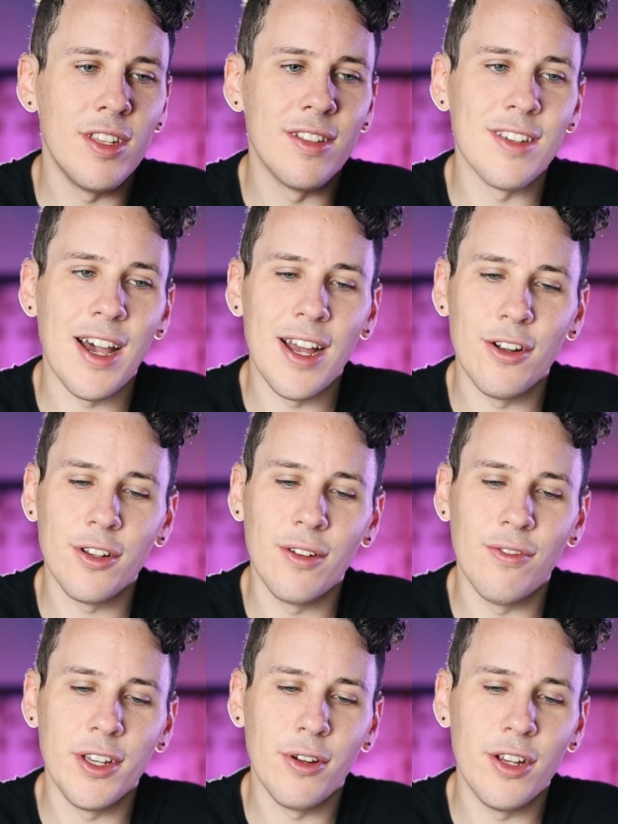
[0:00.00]
the entire
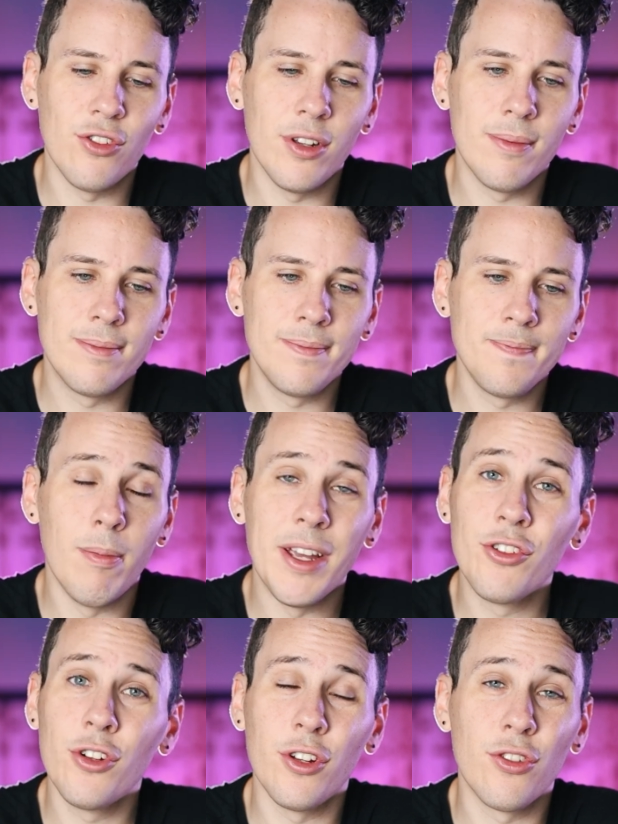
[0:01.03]
configuration.
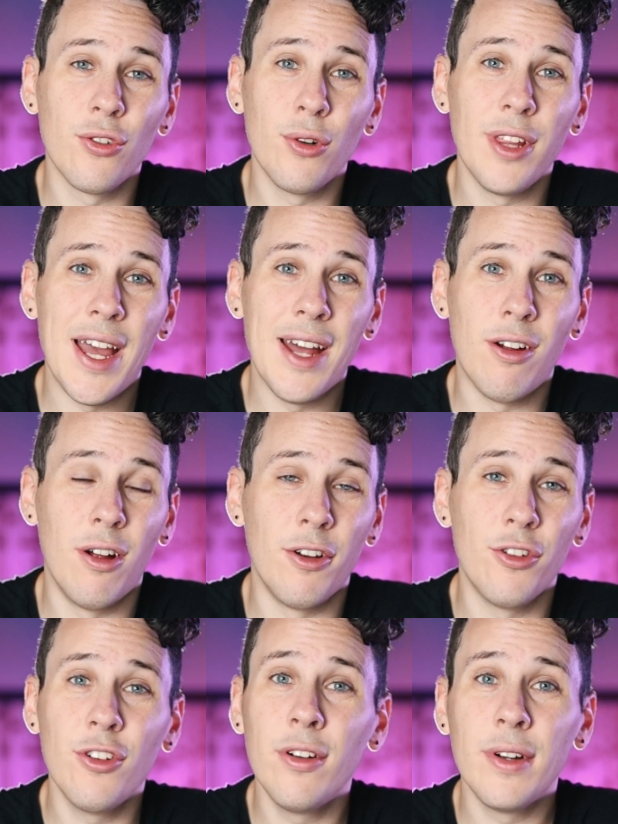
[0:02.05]
Make sure to store that
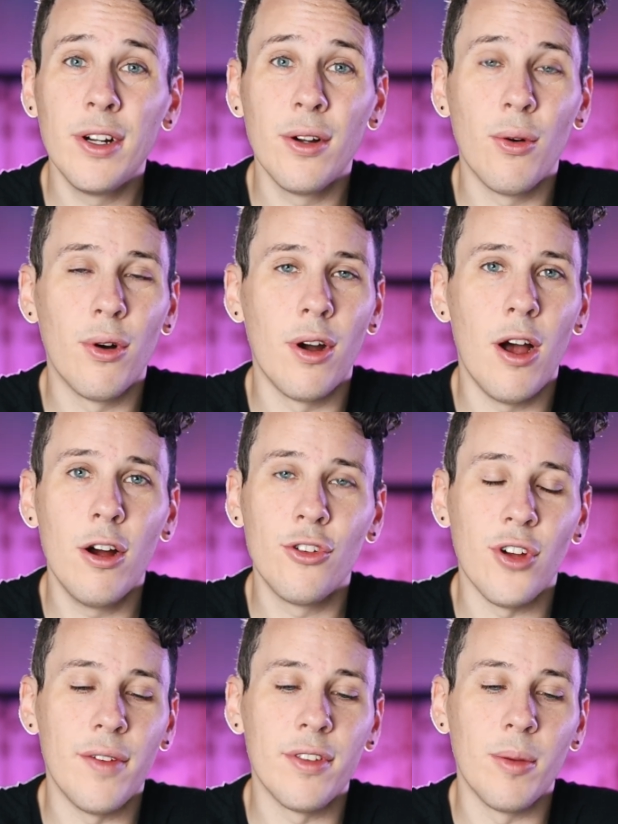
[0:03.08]
on a server or a hard
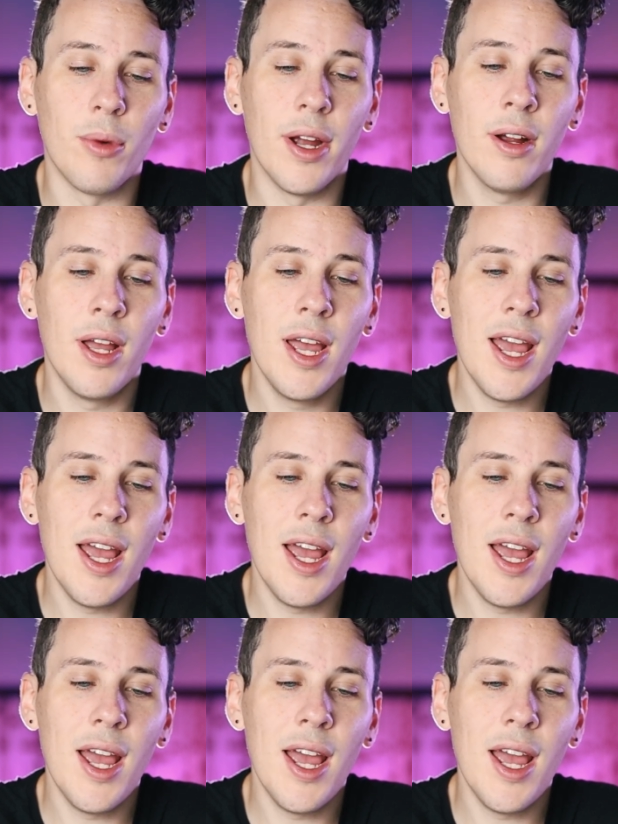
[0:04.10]
drive somewhere.